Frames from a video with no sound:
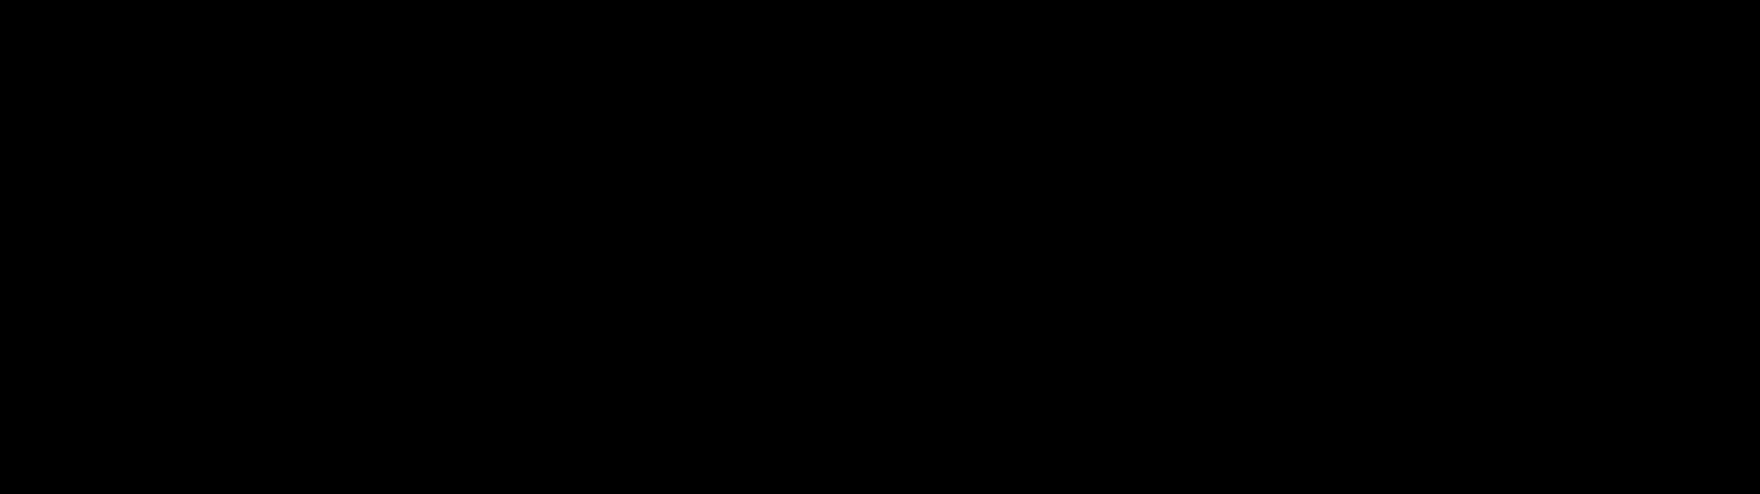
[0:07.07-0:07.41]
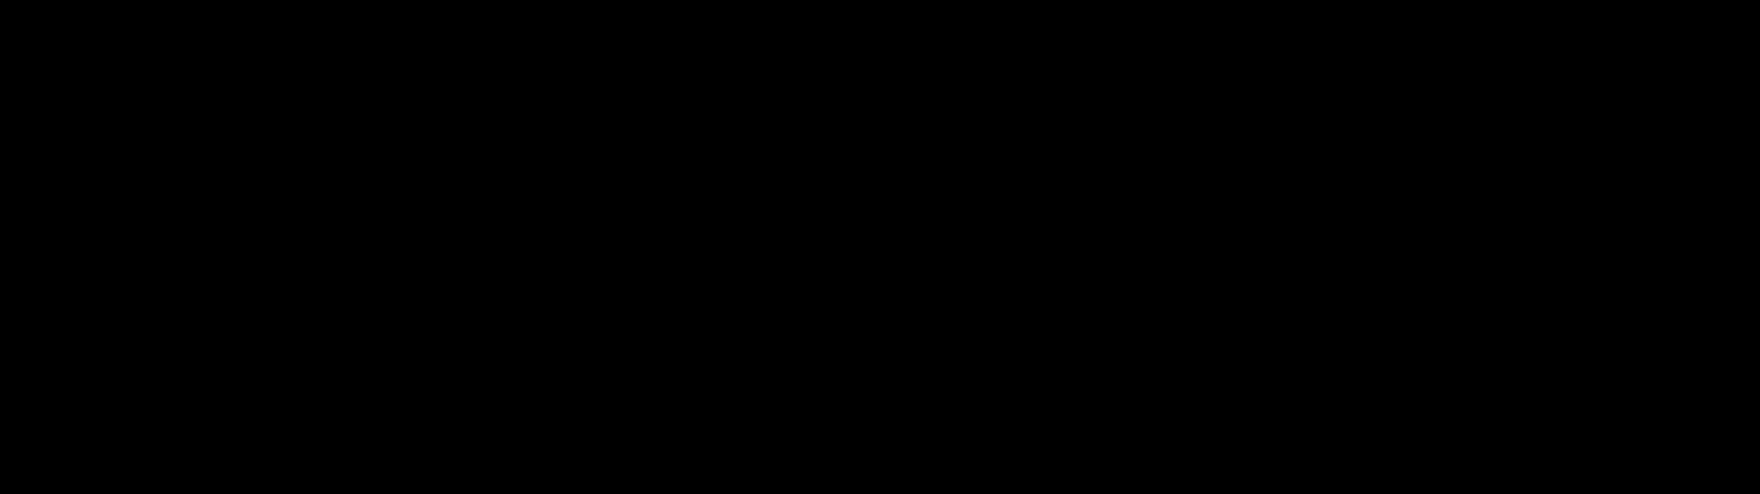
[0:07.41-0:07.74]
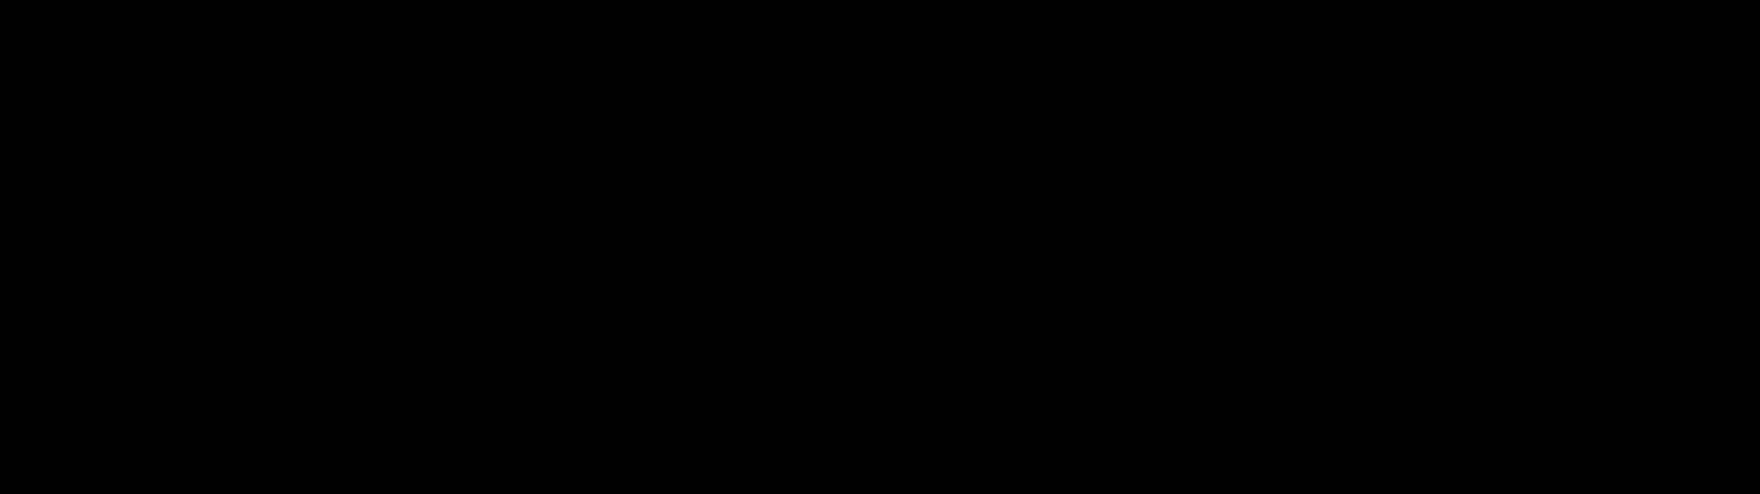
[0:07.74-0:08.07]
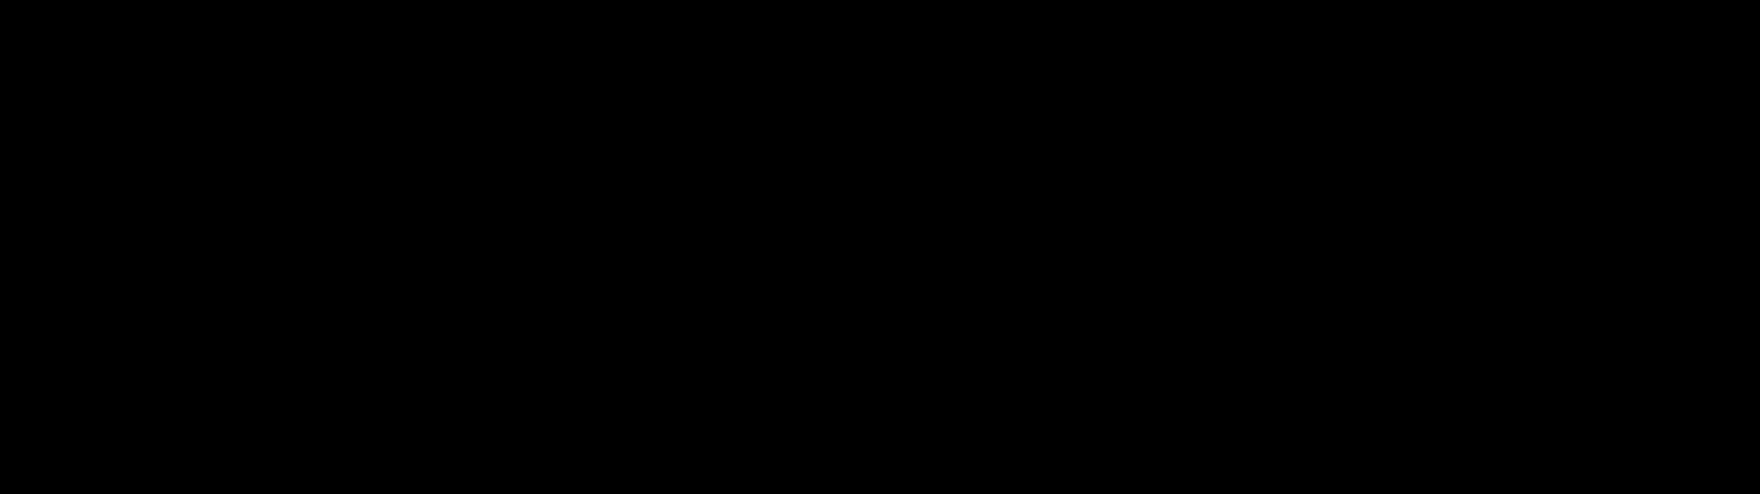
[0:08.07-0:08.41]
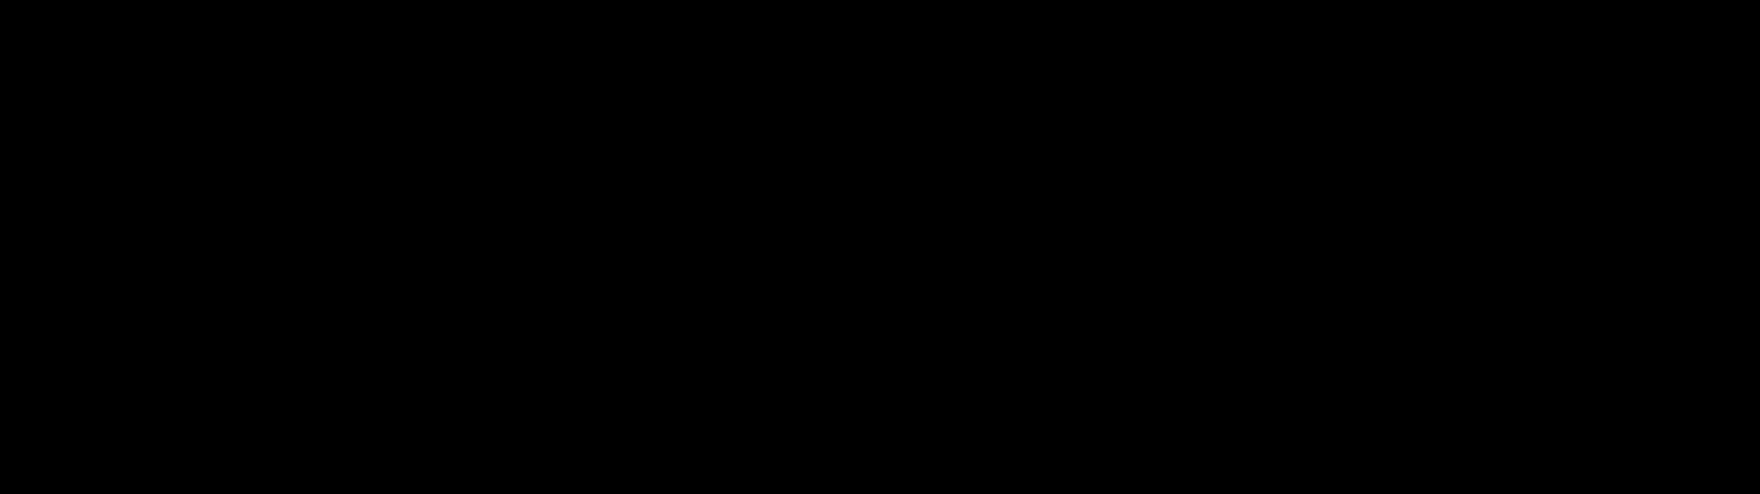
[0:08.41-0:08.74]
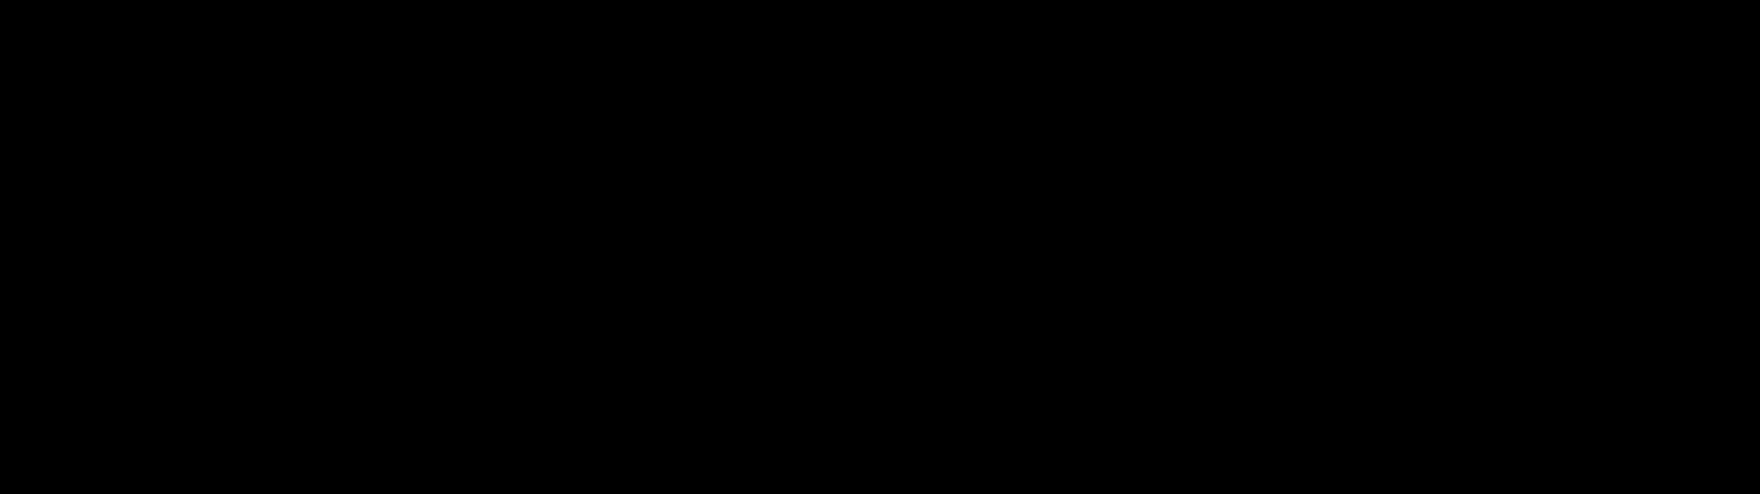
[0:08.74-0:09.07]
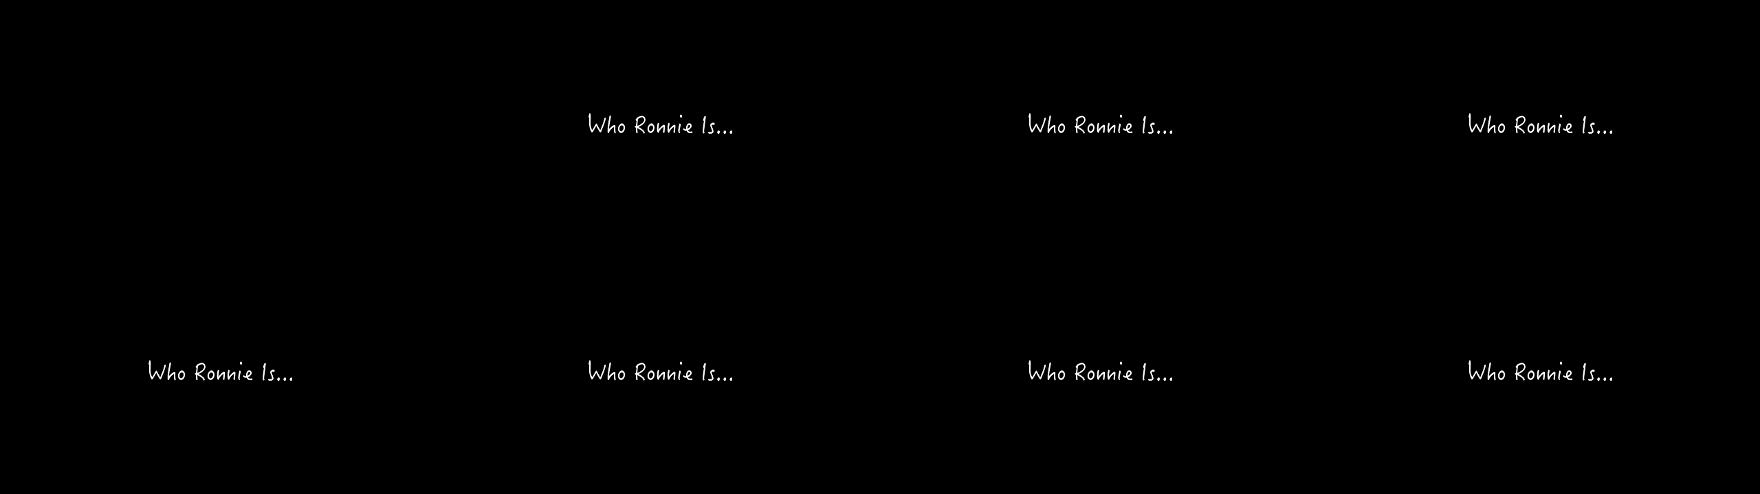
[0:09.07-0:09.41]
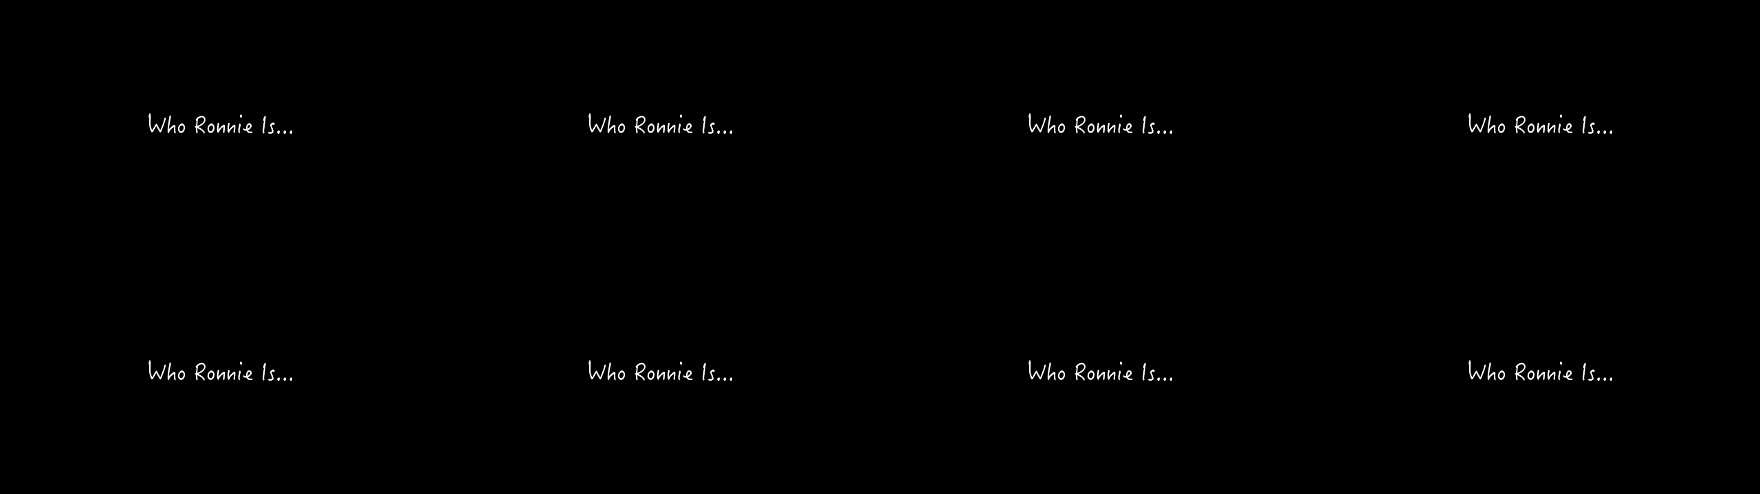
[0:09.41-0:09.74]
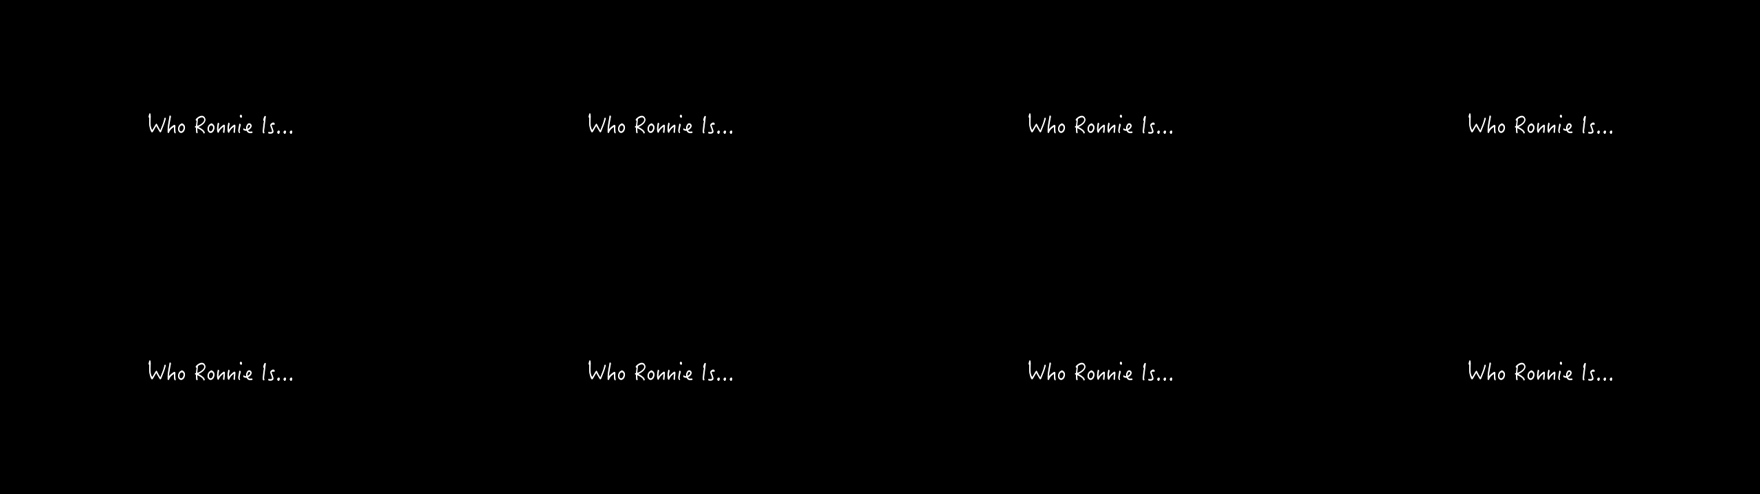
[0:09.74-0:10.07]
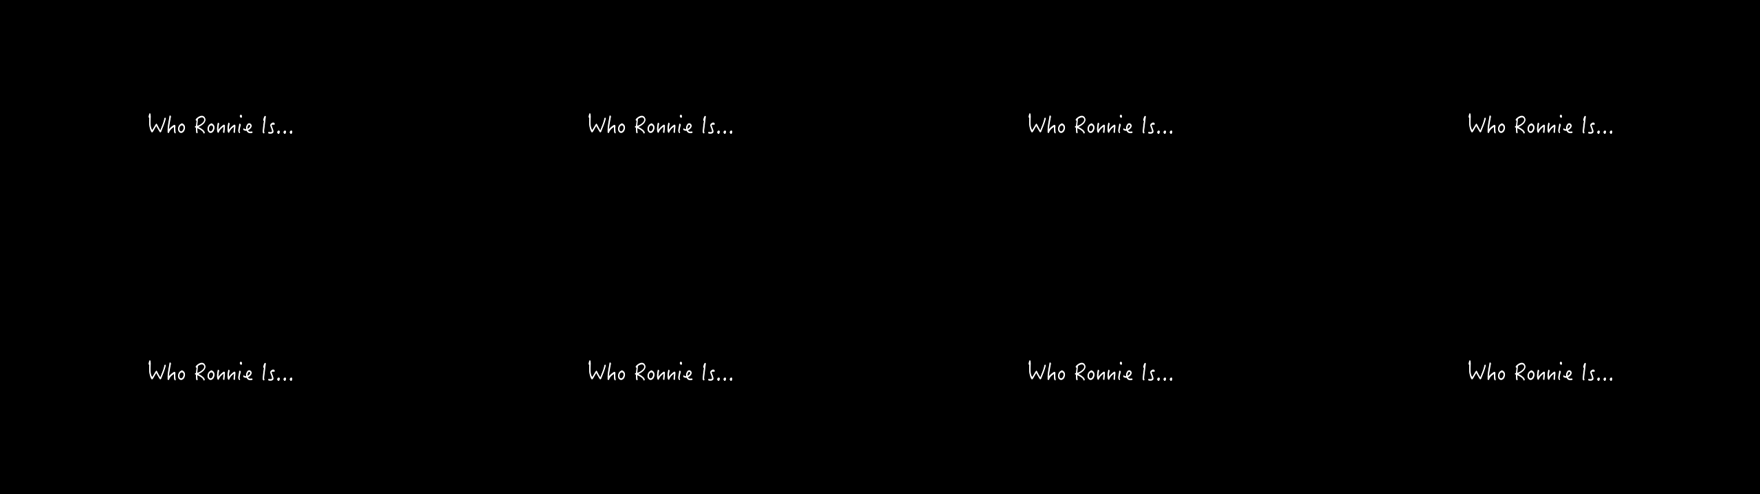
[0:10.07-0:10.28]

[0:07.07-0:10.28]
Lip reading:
No face is visible, so there are no lips to read.